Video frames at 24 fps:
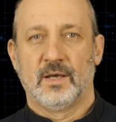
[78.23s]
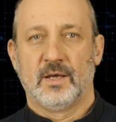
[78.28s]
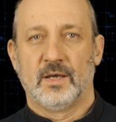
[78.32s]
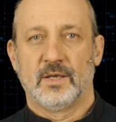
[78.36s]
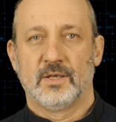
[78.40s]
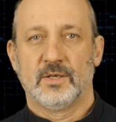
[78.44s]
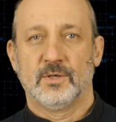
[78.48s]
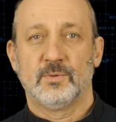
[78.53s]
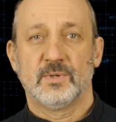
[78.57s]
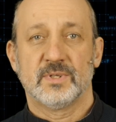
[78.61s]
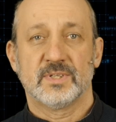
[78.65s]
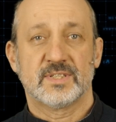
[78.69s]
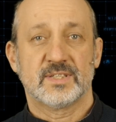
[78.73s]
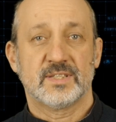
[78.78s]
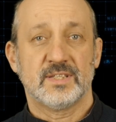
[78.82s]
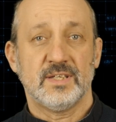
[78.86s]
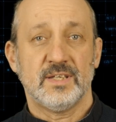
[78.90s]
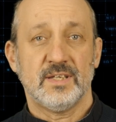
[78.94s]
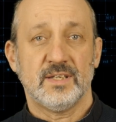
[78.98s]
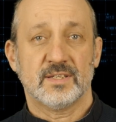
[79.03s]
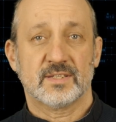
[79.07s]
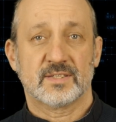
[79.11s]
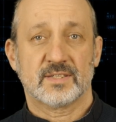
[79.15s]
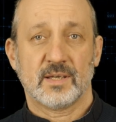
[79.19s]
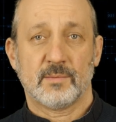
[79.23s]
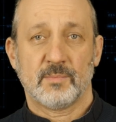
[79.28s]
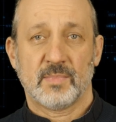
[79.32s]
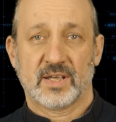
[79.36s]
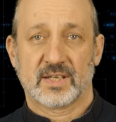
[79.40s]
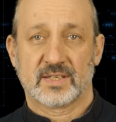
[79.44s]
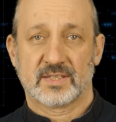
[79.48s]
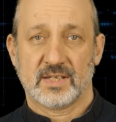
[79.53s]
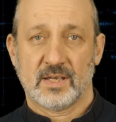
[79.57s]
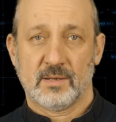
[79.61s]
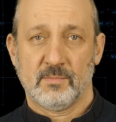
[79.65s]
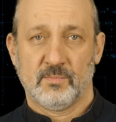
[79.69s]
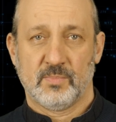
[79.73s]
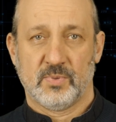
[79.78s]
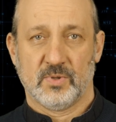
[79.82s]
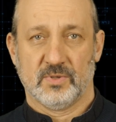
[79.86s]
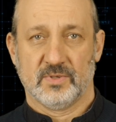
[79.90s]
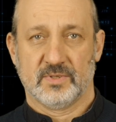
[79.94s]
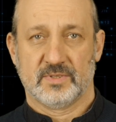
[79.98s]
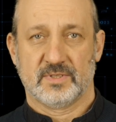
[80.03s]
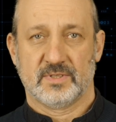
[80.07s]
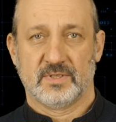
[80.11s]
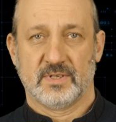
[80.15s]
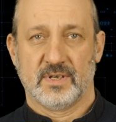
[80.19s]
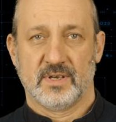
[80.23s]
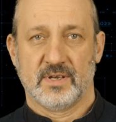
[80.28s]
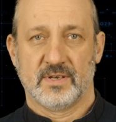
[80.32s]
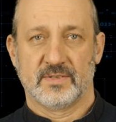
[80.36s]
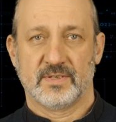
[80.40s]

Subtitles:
You will see some examples